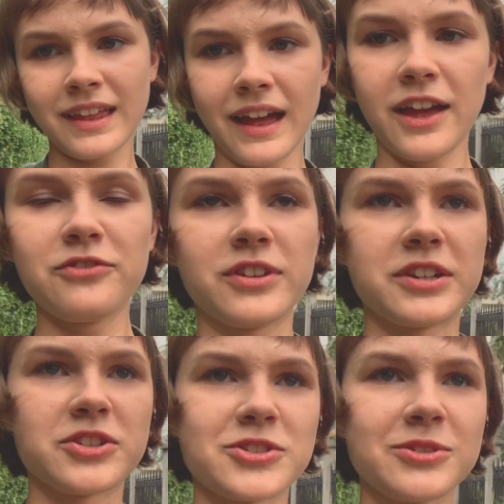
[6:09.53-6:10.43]
I
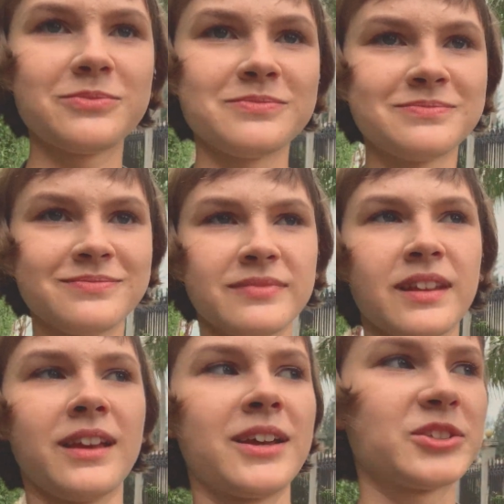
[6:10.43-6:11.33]
finished
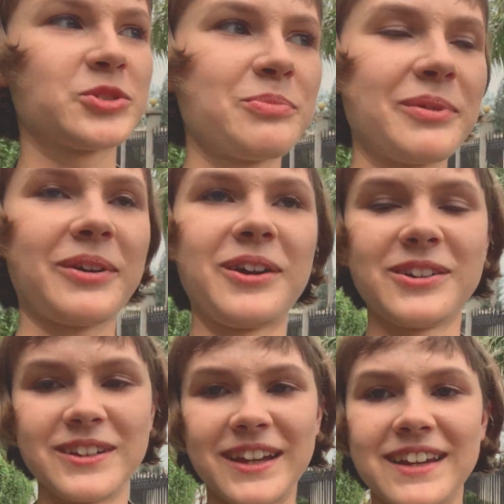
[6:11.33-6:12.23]
super
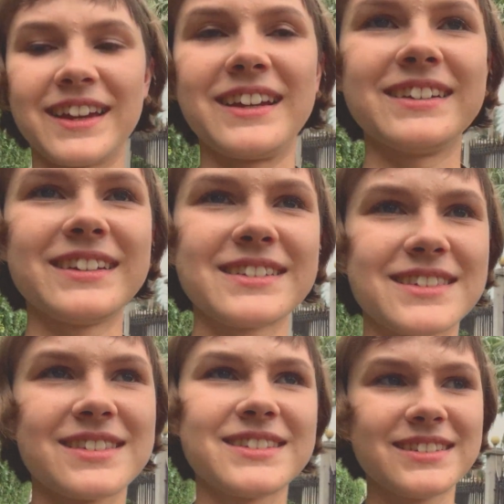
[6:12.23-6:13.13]
early again.
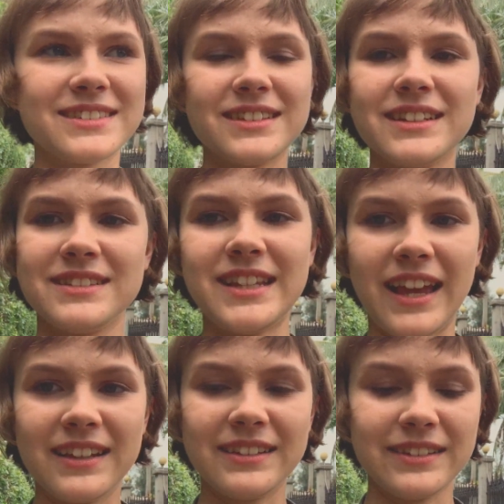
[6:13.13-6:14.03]
It's
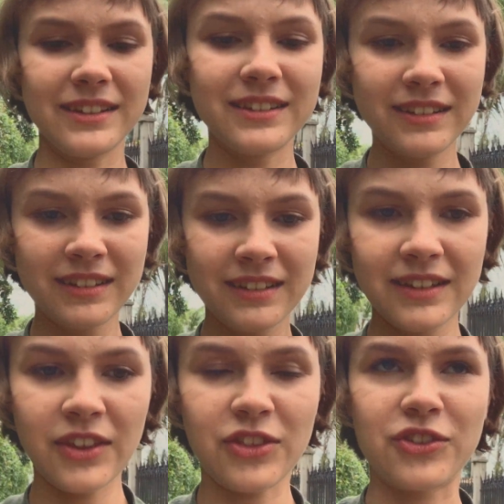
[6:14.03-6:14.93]

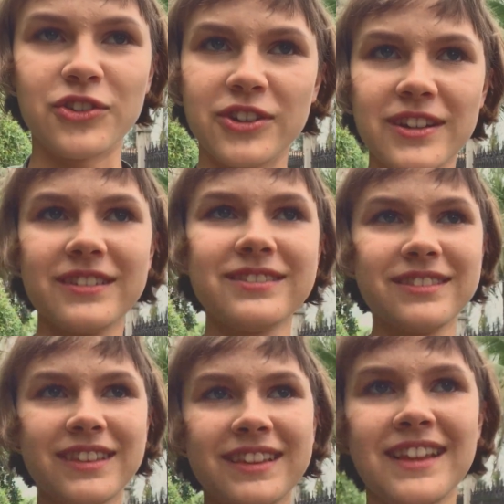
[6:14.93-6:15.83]
10:30.
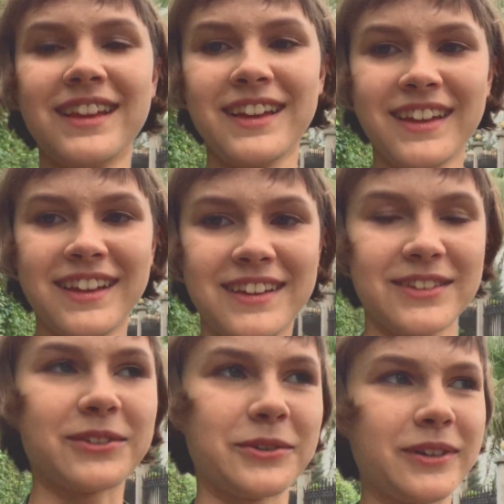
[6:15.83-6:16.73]

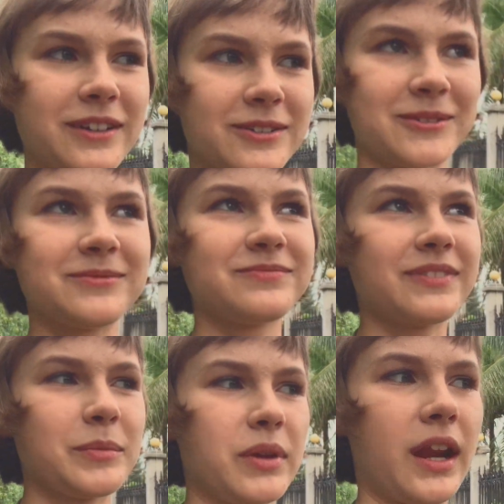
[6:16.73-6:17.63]
So I don't know.
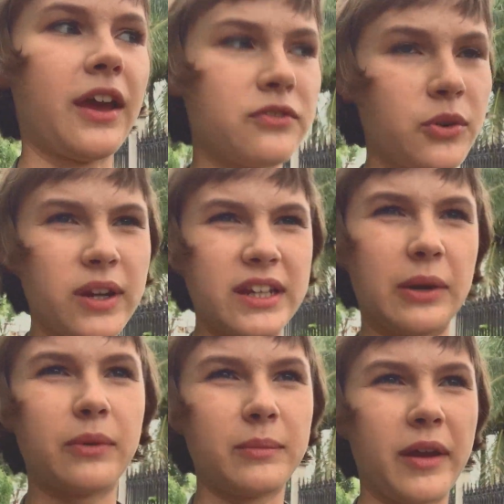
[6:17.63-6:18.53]
But I have no idea
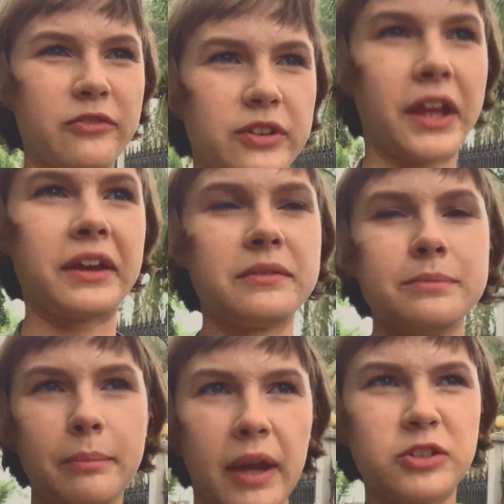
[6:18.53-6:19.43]
when my flight
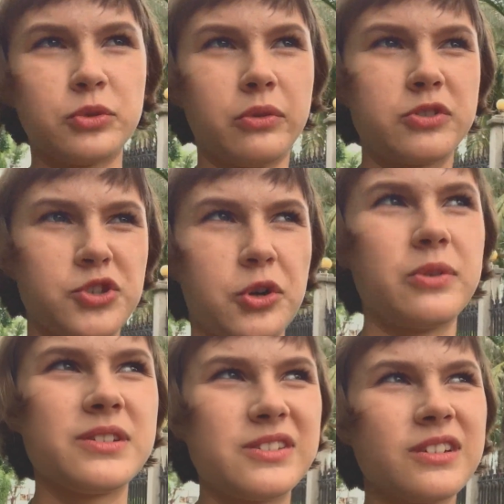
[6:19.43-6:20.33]
back to
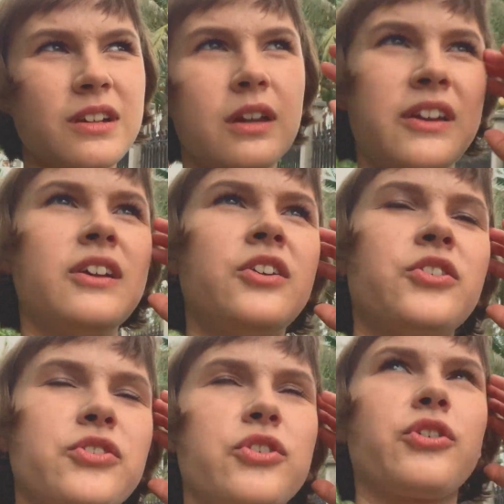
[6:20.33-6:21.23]
Guangzhou is.
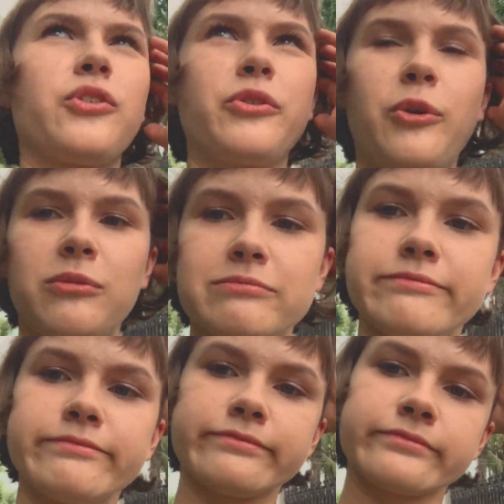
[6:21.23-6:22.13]
So
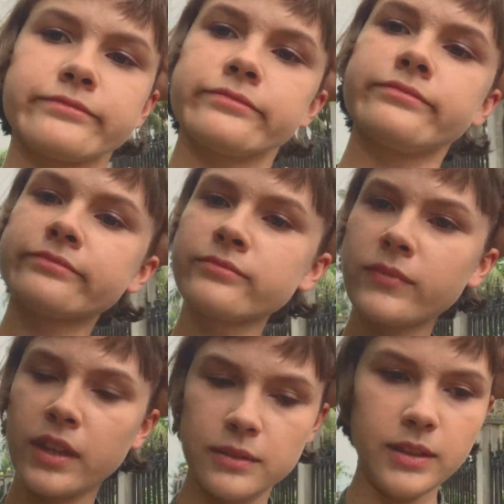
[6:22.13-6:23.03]

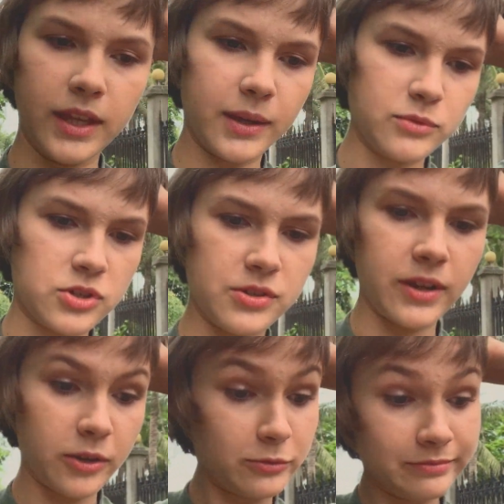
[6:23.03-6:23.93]
yeah, I'm just now.